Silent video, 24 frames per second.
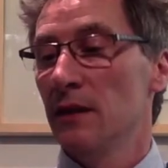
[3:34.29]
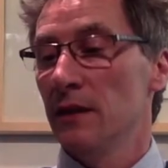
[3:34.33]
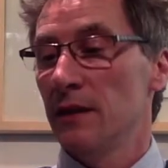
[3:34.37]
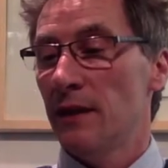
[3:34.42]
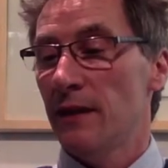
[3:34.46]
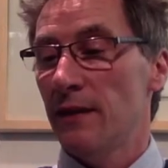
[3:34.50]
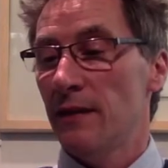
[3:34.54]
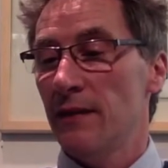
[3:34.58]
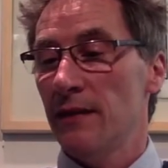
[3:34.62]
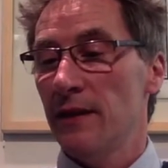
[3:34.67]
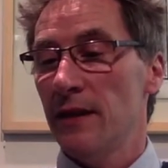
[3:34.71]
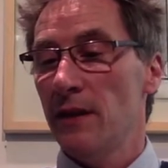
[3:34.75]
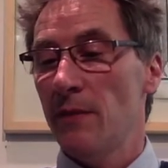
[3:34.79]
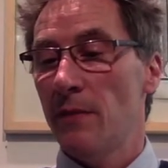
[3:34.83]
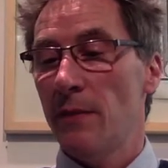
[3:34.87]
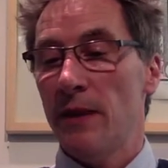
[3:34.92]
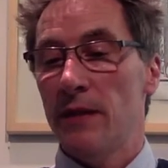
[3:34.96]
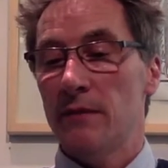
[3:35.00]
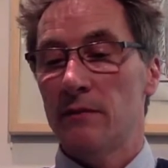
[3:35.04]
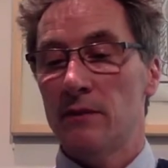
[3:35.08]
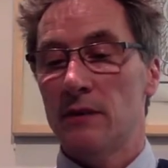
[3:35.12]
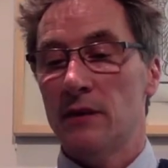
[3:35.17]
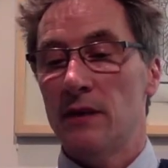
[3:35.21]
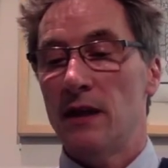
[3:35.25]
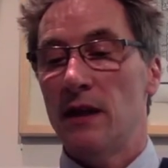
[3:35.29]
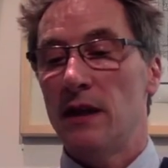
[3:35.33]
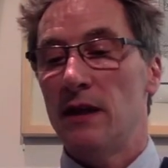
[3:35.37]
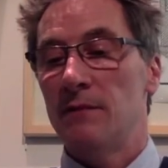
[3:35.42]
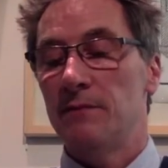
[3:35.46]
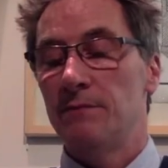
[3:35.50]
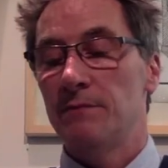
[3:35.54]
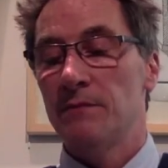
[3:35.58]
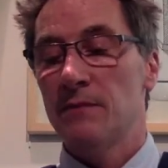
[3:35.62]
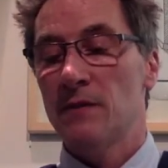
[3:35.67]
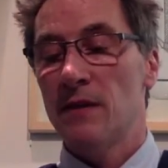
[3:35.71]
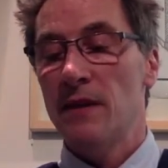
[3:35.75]
Now the thing about
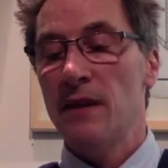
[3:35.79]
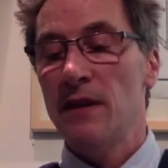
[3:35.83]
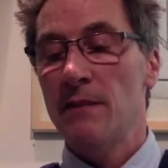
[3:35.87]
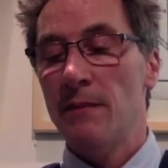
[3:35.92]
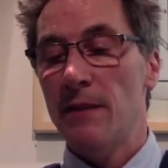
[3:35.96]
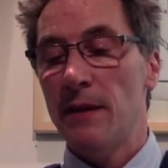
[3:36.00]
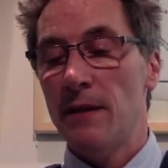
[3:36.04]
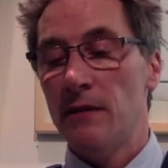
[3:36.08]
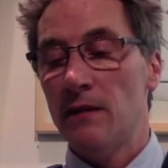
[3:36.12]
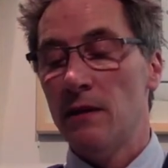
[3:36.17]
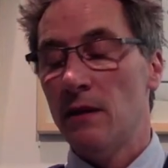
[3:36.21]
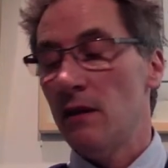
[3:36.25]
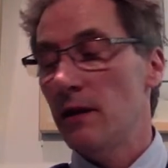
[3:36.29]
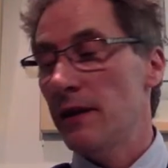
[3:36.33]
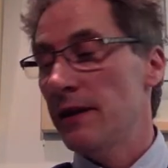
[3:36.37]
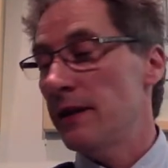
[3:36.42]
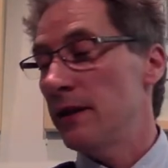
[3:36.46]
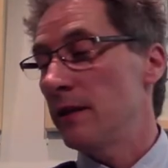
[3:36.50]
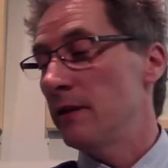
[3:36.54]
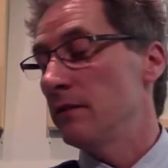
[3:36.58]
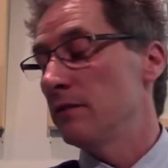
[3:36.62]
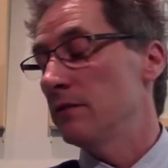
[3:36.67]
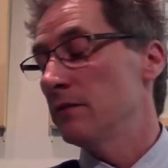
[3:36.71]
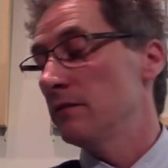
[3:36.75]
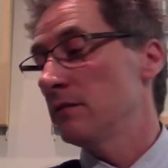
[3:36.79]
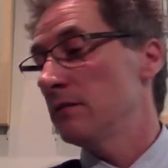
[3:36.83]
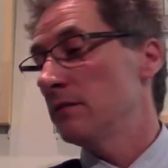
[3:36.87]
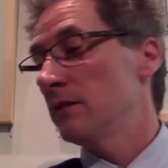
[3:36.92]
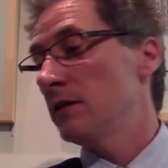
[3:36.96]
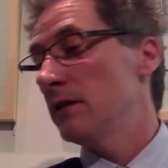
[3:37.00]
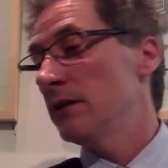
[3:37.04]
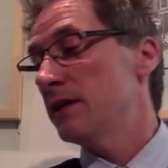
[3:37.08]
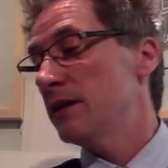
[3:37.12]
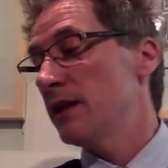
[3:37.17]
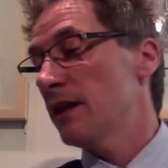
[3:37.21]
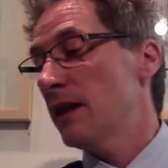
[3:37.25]
lino is
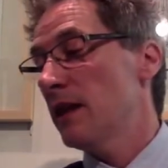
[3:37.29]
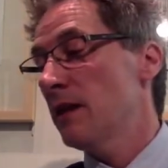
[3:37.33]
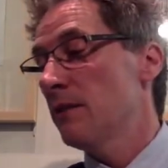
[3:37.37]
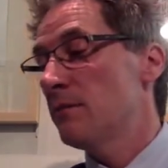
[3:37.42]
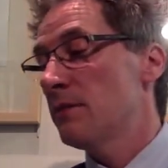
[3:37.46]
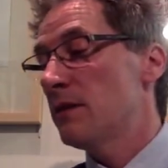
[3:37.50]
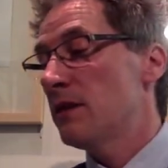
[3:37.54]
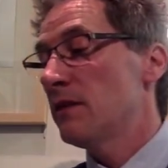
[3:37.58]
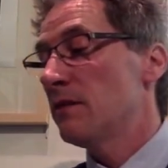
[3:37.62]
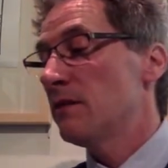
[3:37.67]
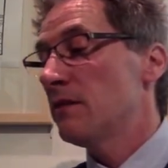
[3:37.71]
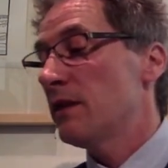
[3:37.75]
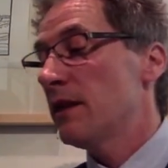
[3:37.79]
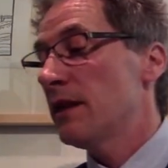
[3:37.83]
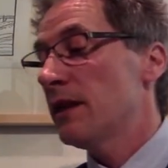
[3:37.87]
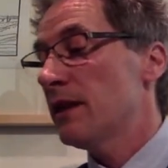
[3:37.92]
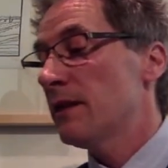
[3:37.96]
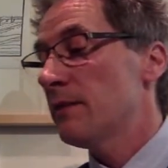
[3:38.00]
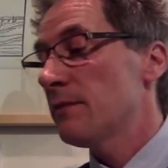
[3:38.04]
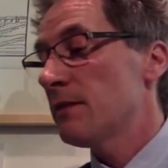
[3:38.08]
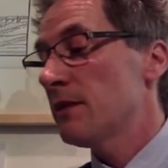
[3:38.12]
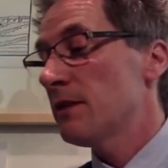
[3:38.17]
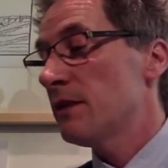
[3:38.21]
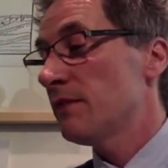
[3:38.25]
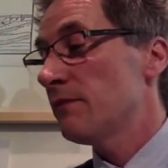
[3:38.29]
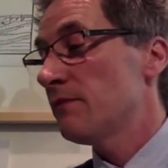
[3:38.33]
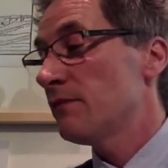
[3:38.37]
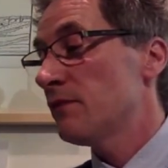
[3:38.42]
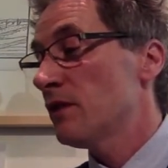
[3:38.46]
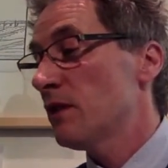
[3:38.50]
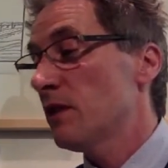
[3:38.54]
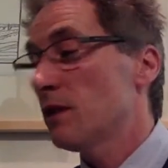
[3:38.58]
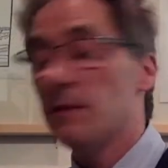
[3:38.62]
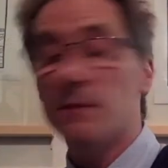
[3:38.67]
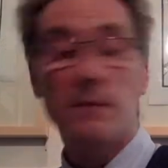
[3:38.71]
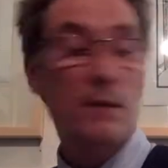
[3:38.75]
it comes in different
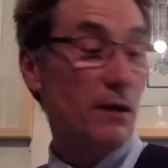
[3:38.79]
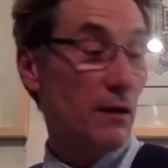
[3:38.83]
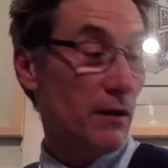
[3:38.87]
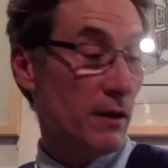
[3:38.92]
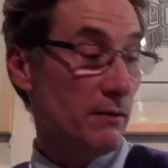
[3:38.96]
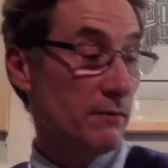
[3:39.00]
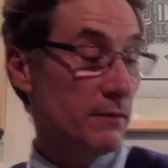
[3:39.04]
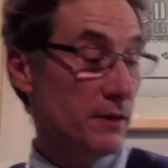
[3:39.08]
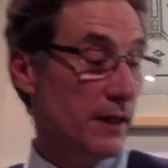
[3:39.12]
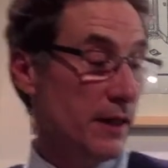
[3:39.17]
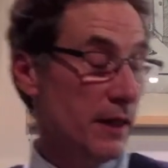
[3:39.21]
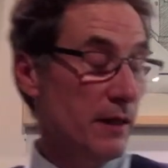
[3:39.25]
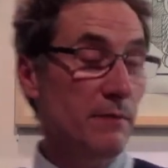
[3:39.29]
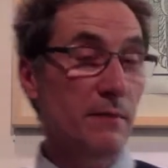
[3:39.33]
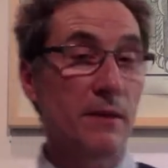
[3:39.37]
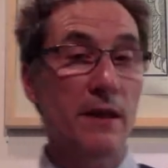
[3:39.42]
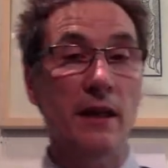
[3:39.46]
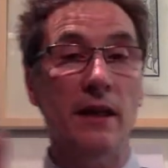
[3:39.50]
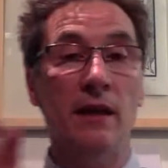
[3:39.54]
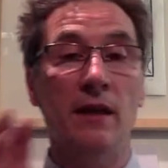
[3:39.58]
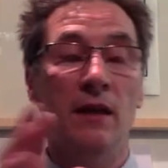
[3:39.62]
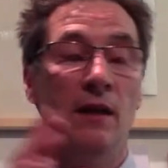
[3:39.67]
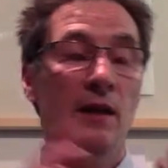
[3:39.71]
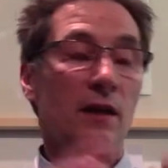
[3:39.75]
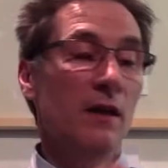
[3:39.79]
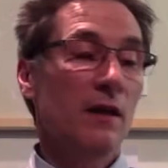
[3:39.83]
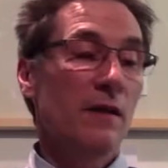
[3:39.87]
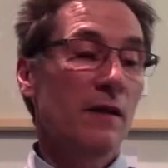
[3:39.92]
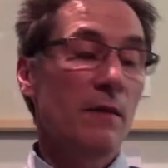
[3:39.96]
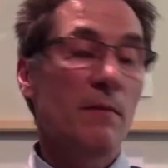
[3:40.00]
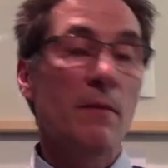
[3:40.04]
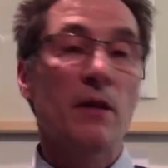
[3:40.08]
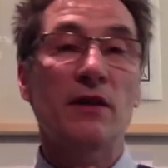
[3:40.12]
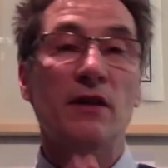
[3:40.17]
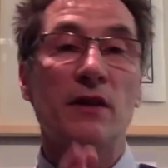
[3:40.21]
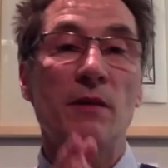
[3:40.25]
types, but I'll come to that in a minute.
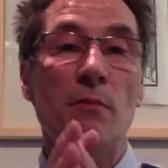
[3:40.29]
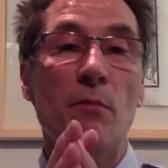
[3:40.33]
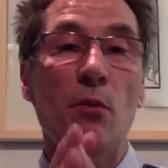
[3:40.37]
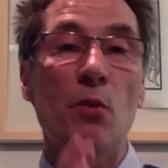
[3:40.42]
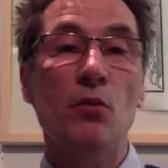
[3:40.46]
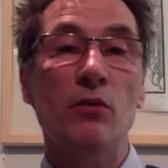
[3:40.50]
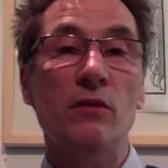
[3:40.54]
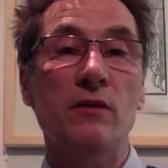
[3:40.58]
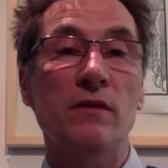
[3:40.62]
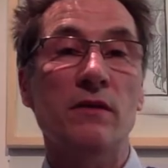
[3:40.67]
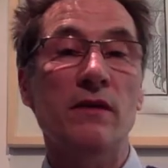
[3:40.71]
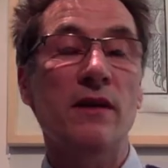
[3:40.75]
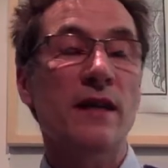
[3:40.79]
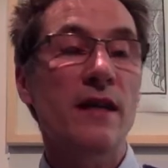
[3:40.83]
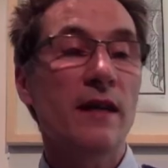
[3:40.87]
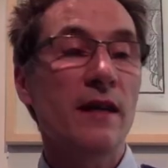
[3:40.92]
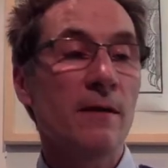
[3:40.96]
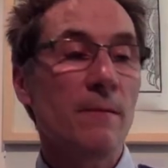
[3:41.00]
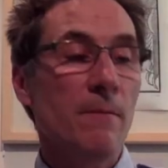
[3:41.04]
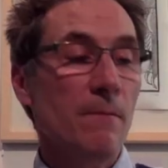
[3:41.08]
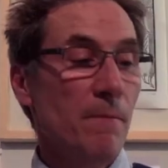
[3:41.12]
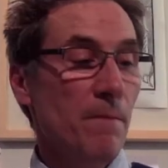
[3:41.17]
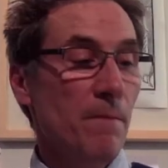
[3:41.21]
The most important thing